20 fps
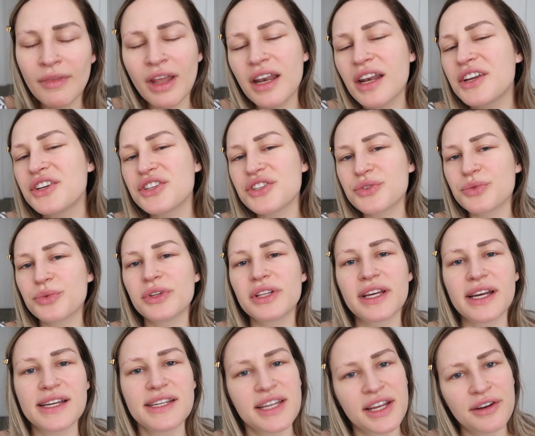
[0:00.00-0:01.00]
And I just really
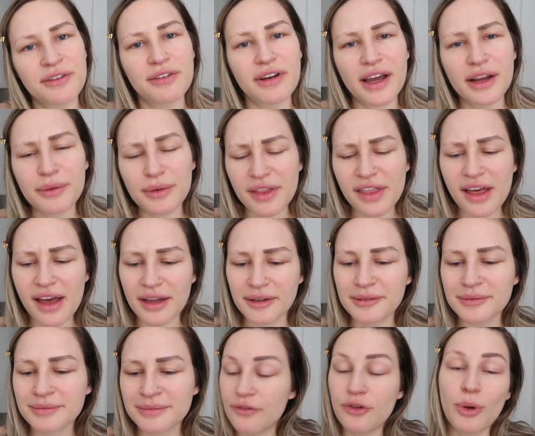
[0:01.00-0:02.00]
identified with that.
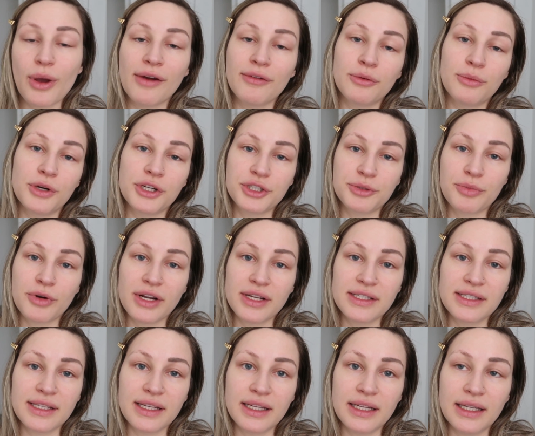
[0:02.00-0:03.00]
If you haven't watched Broad
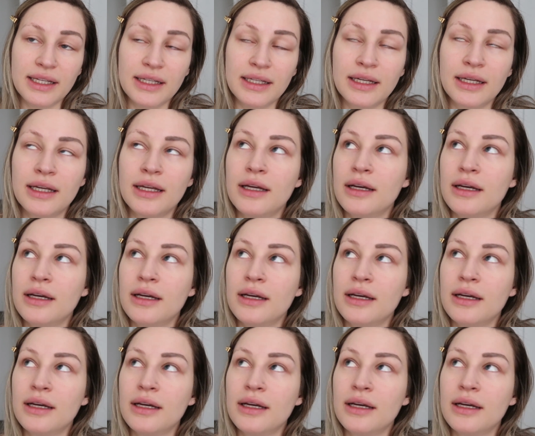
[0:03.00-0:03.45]
City,